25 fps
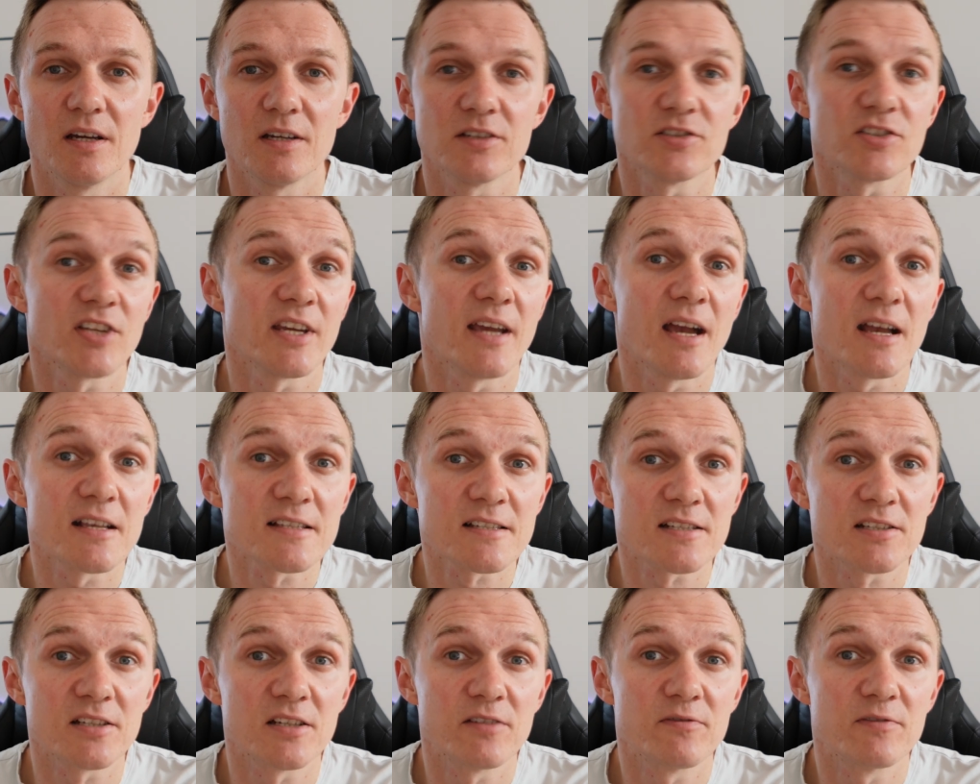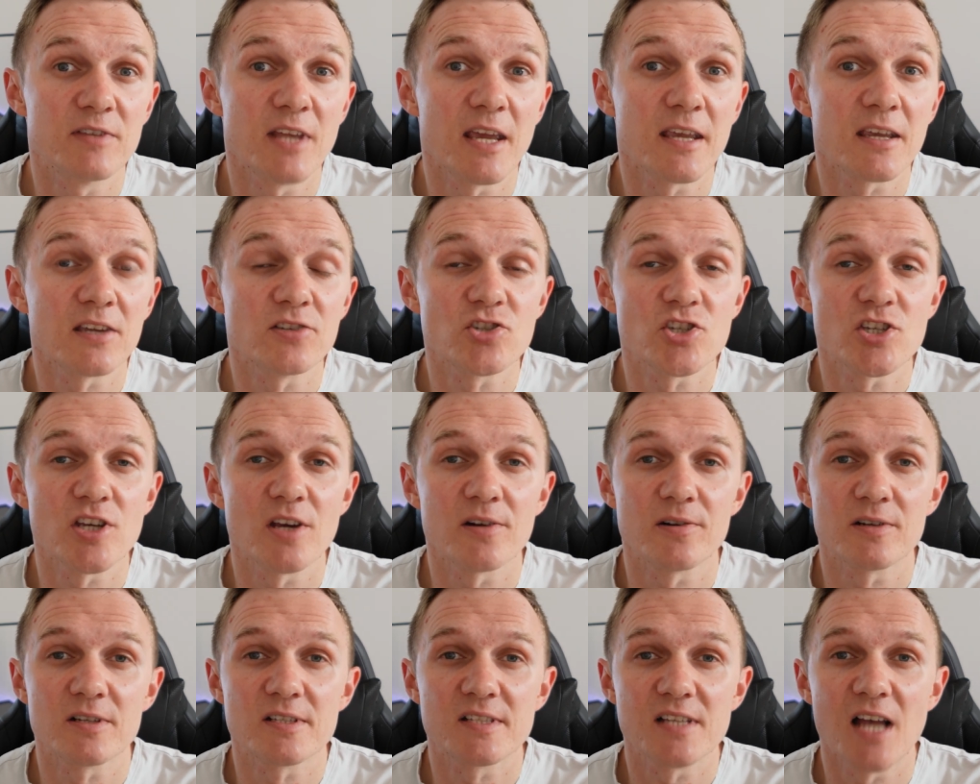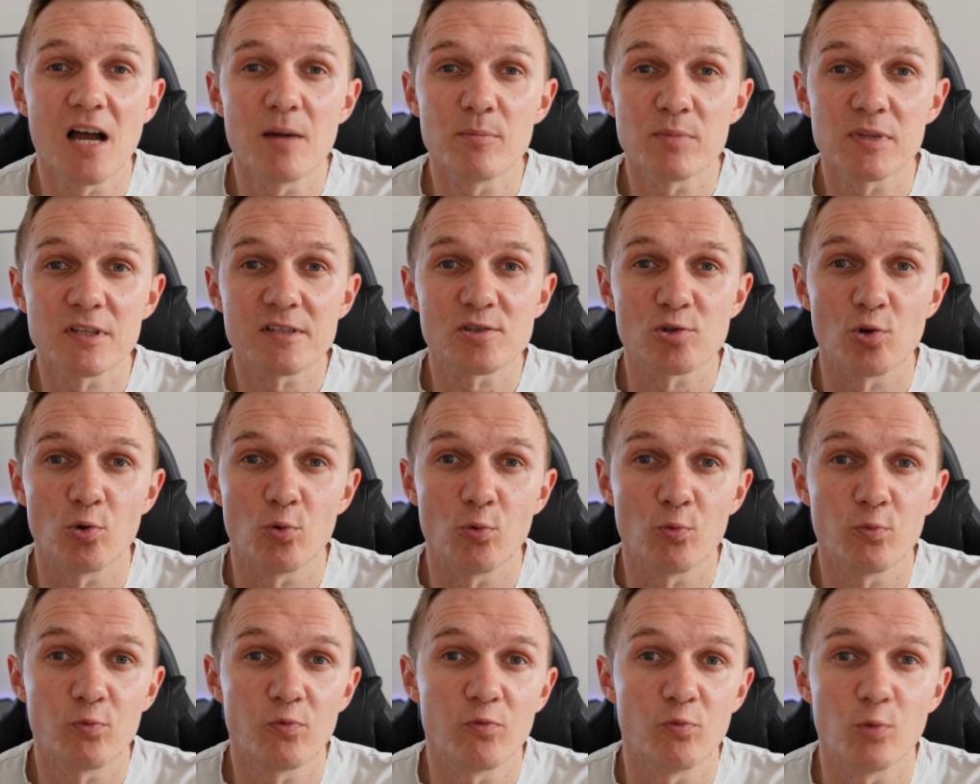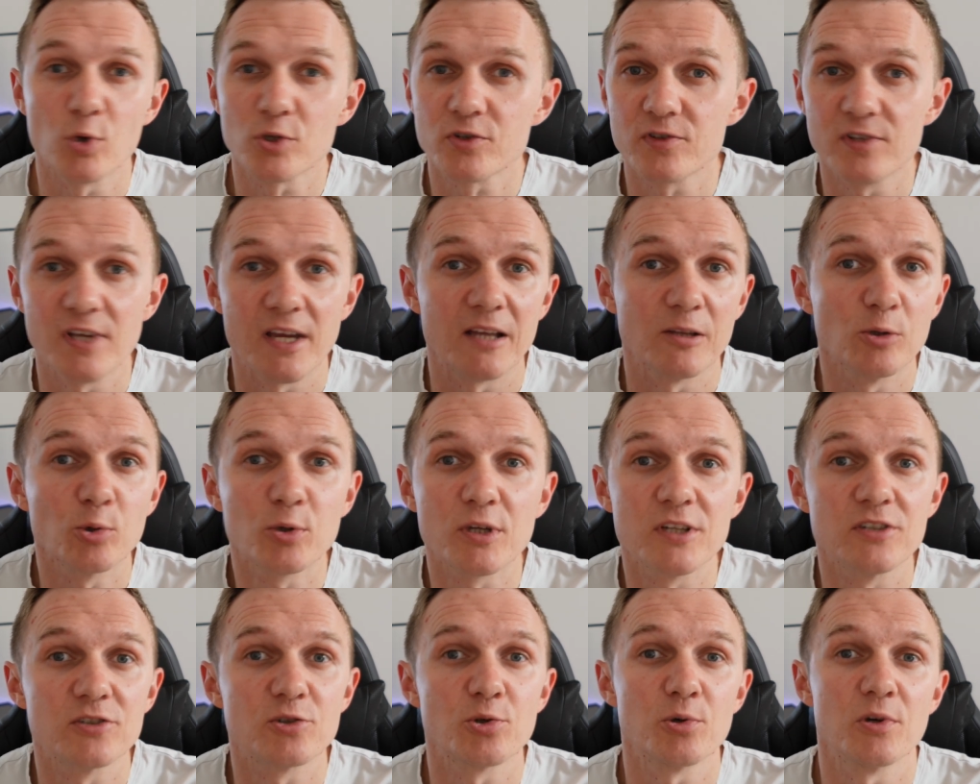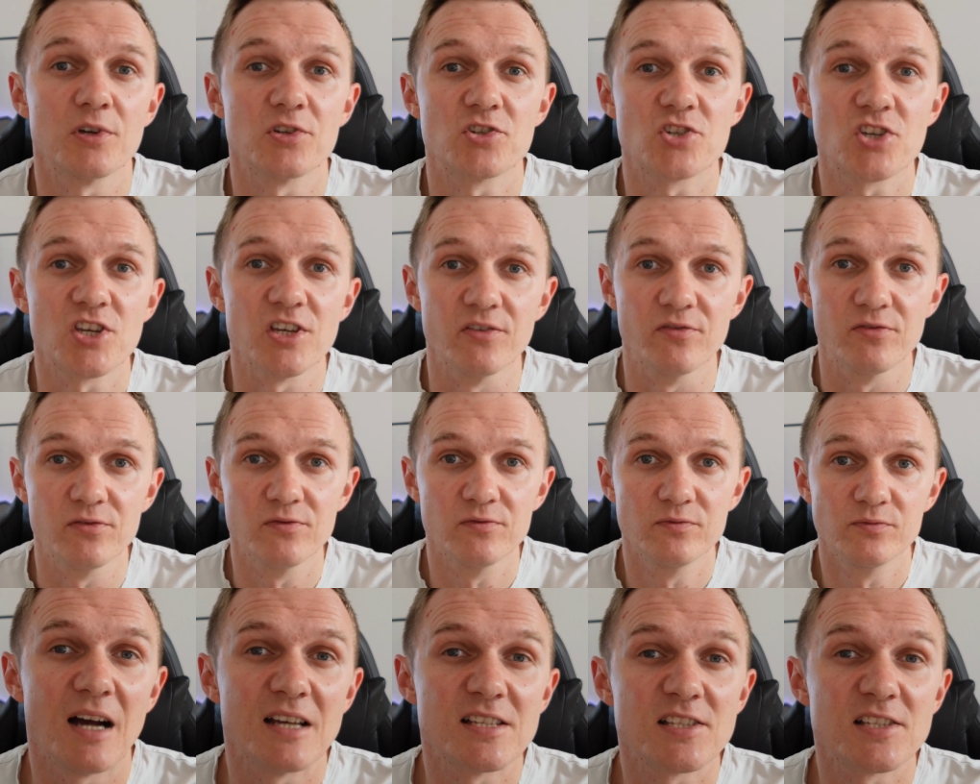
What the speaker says: And I asked if they can share examples of what they are looking to achieve.